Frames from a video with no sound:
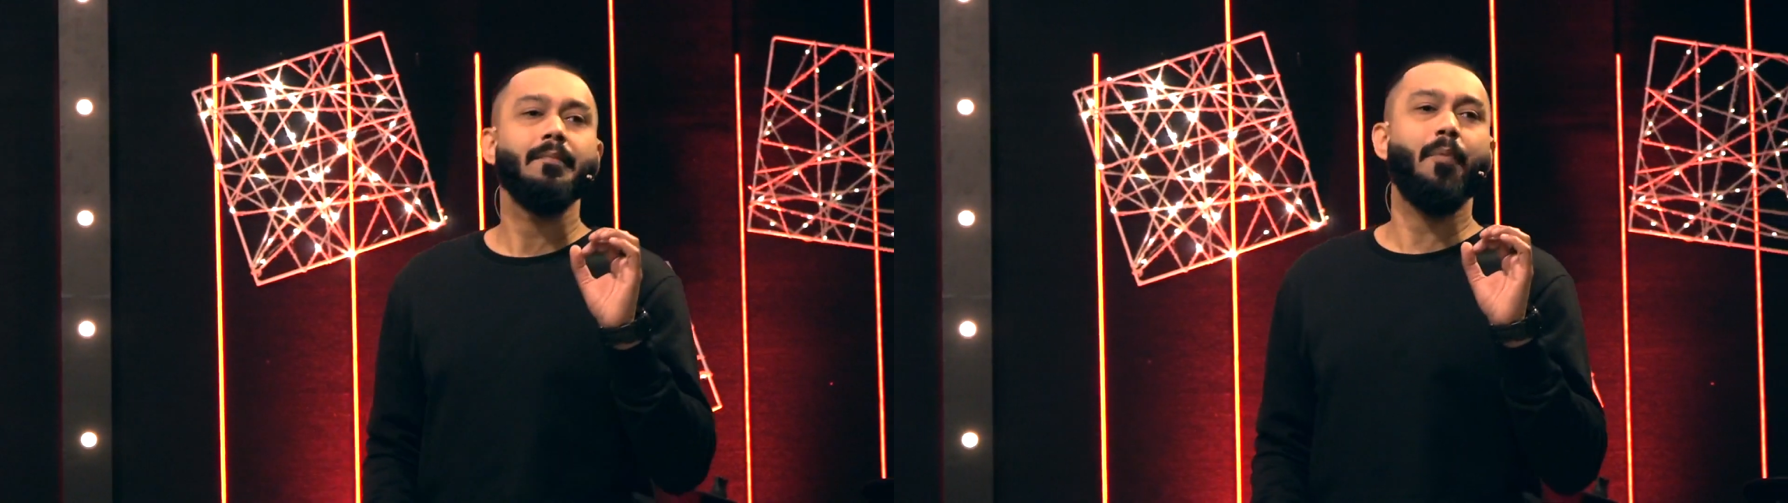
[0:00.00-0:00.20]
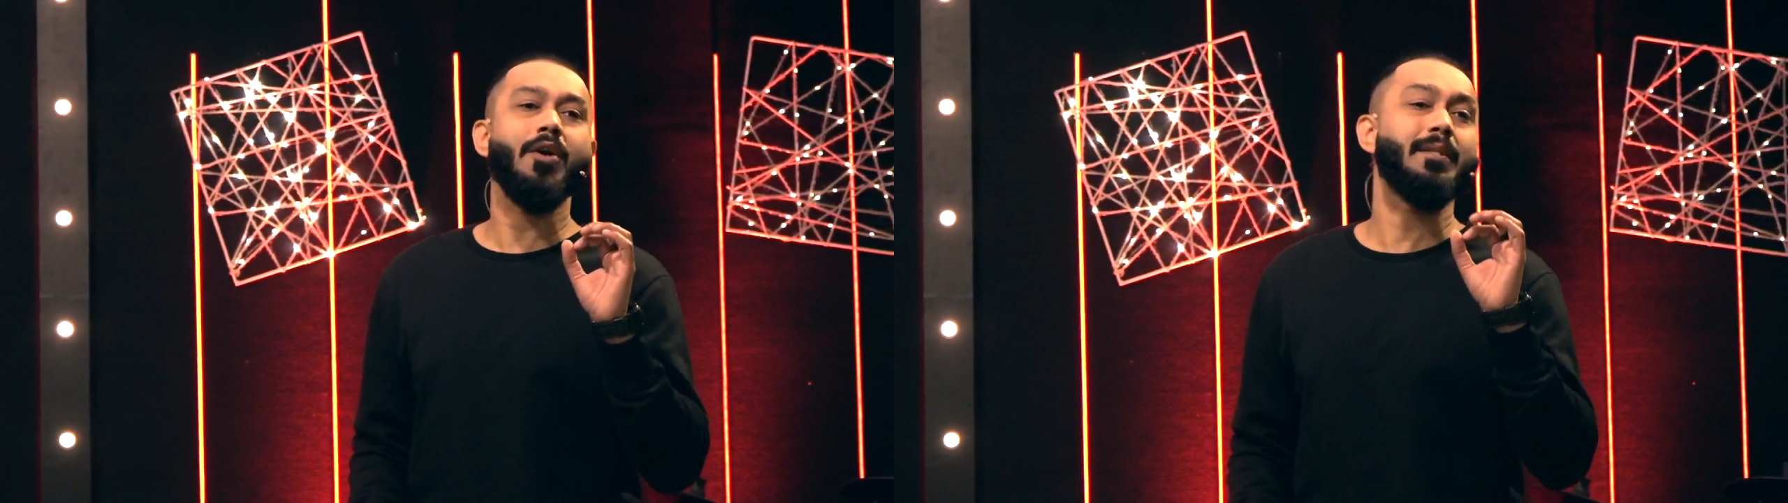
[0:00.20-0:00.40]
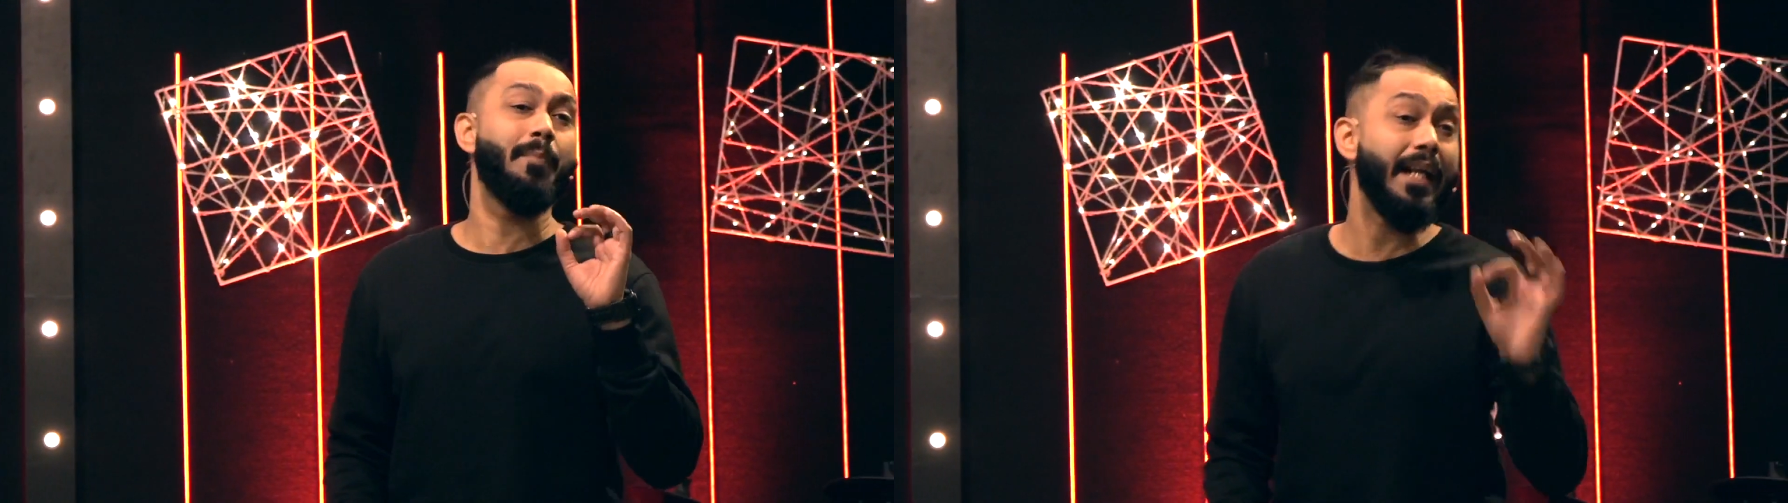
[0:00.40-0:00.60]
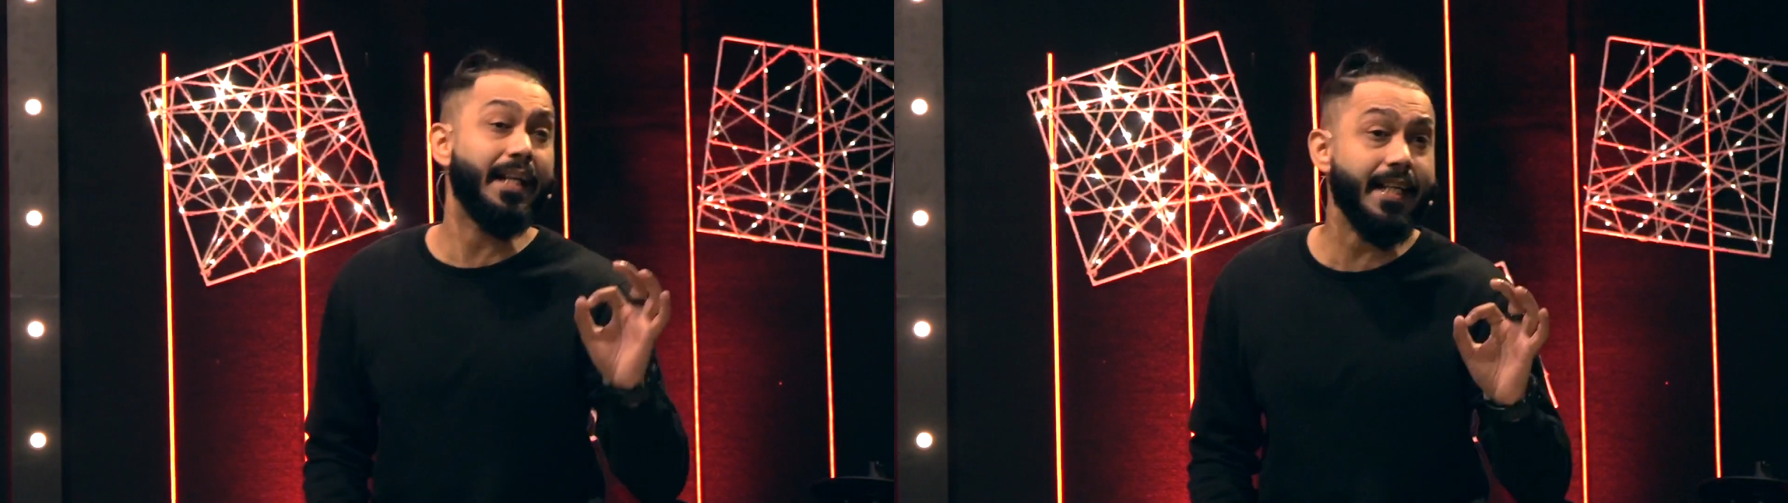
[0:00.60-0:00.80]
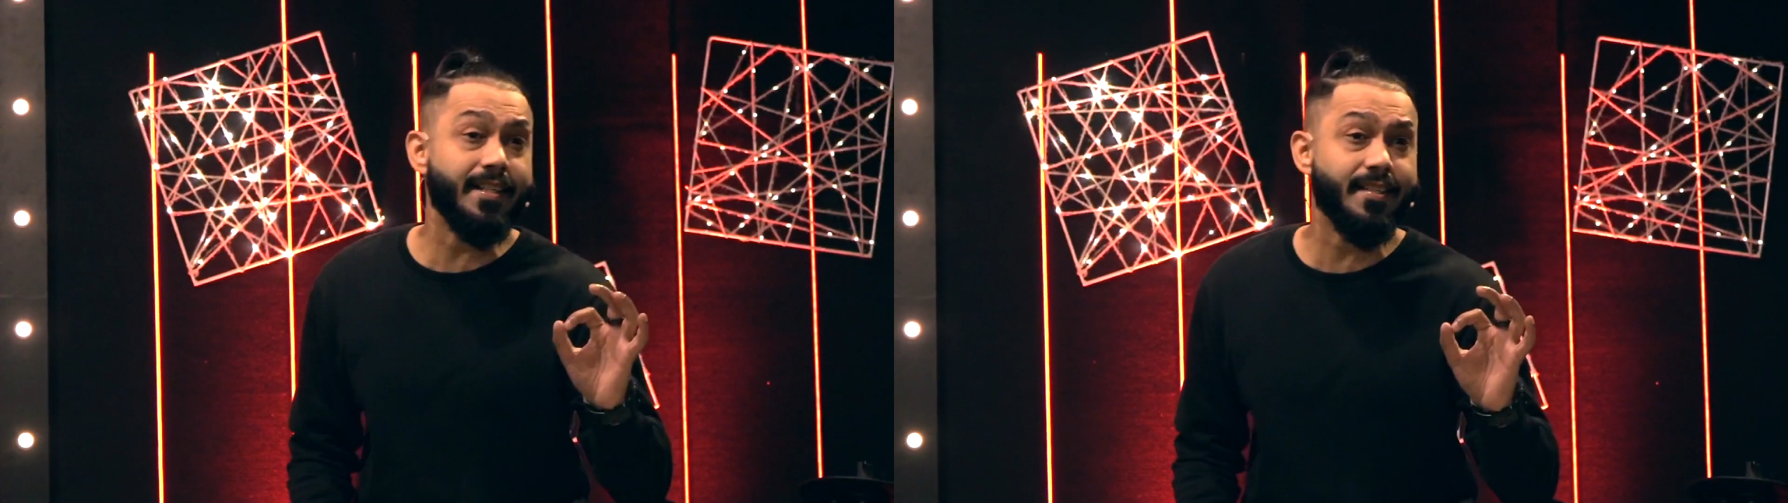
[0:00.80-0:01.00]

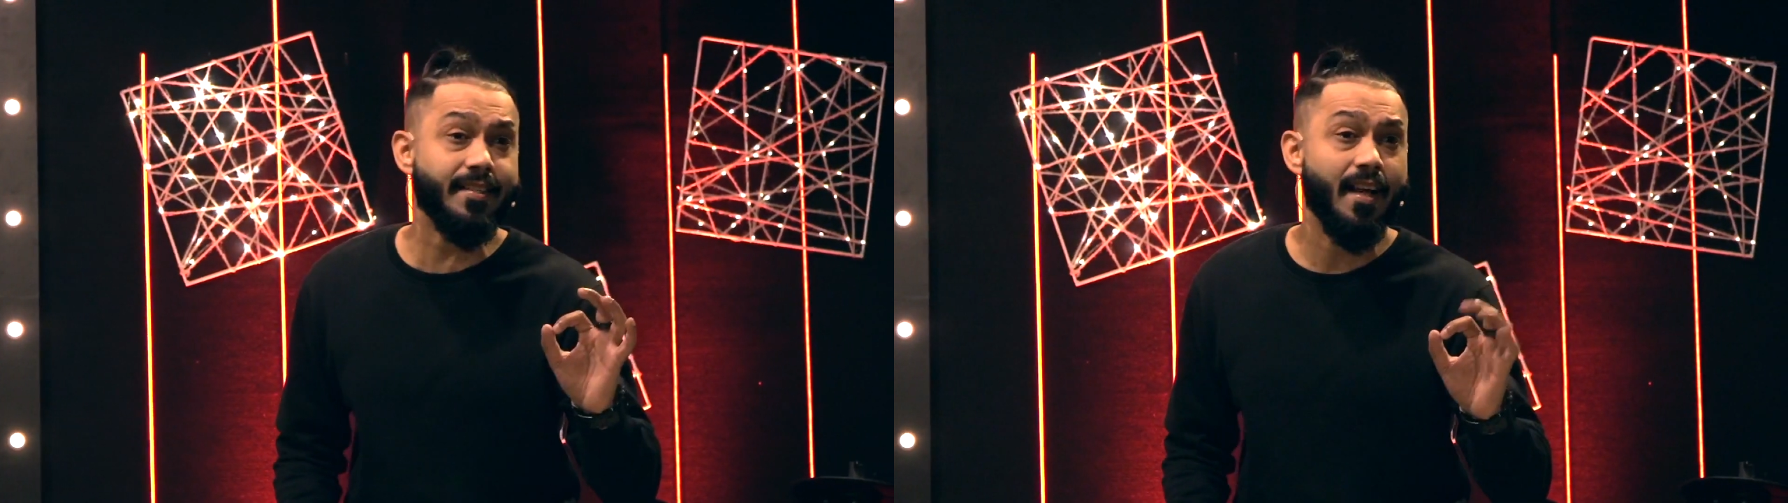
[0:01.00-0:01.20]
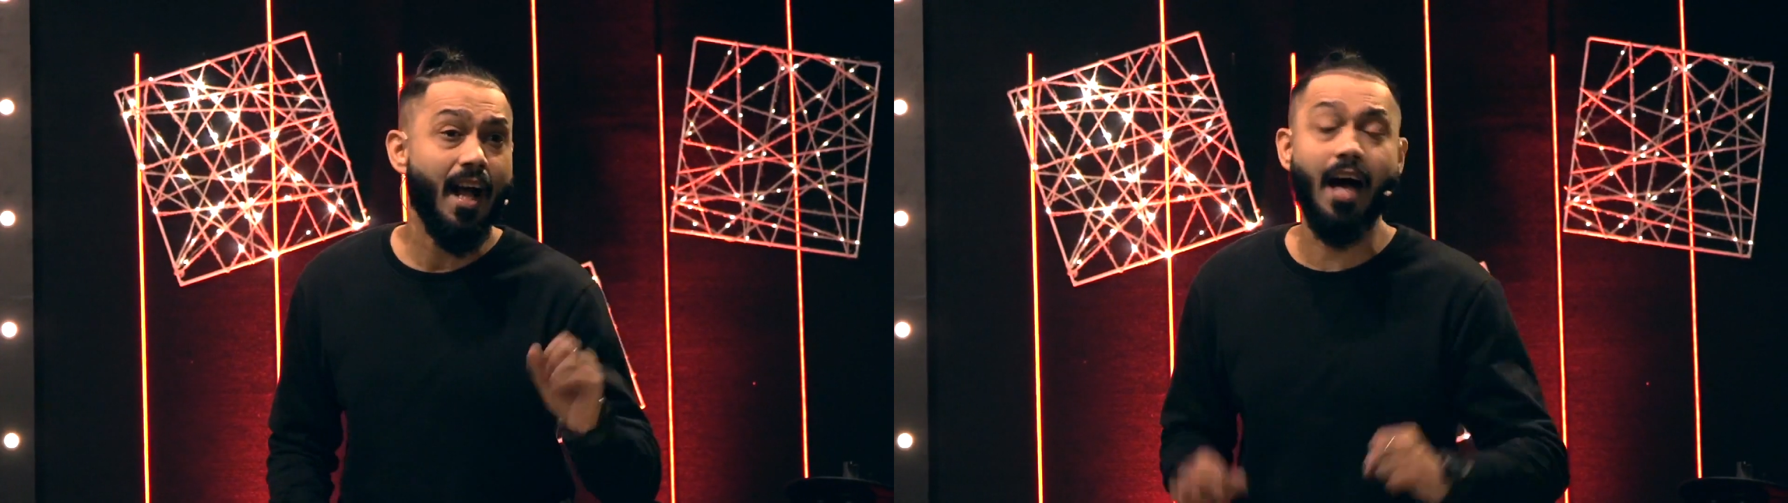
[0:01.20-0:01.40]
possibilities.